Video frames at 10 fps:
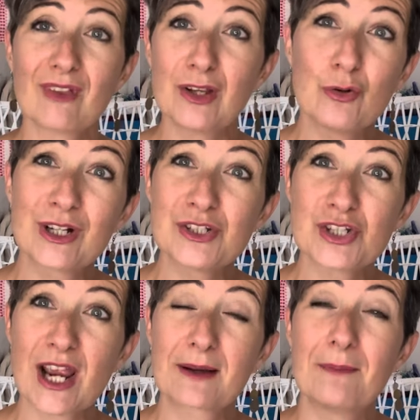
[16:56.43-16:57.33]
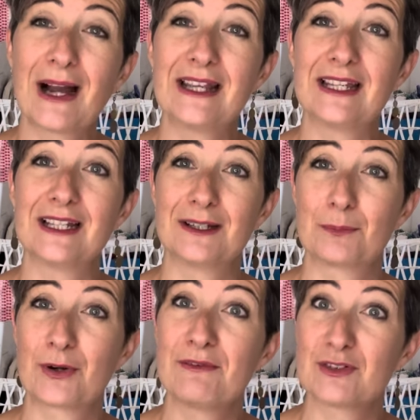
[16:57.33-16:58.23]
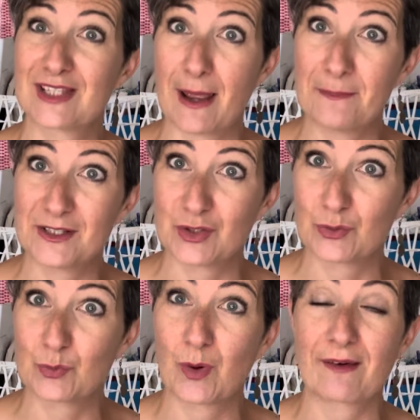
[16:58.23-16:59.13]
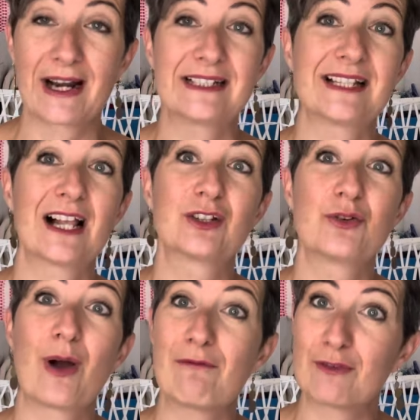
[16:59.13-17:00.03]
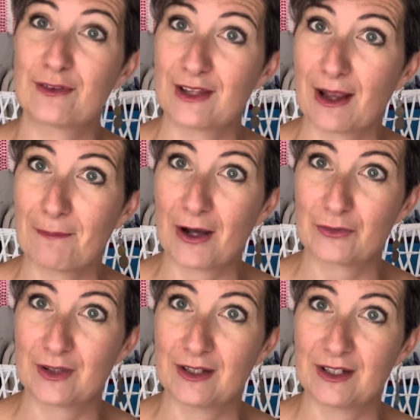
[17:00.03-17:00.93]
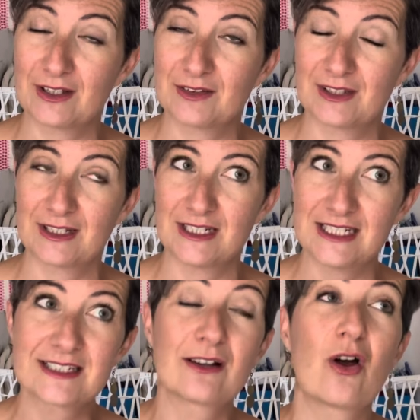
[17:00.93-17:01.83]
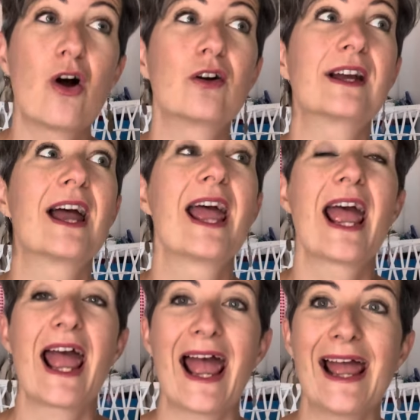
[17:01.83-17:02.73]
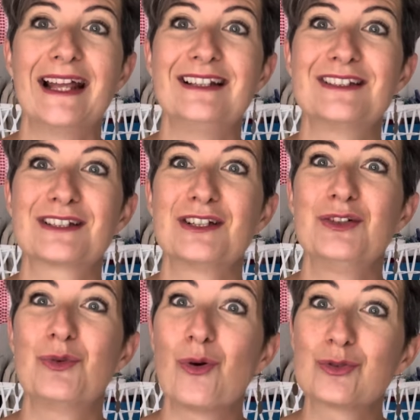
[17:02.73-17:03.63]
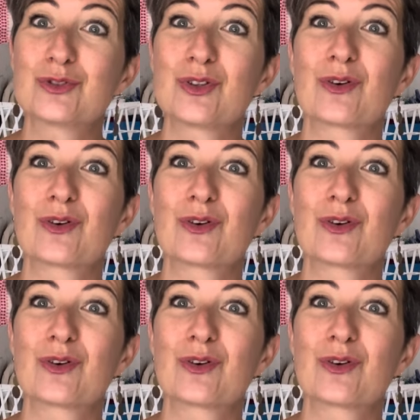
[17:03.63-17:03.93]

You can check my uh, previous episode where I tell you everything about the, the knit along and you also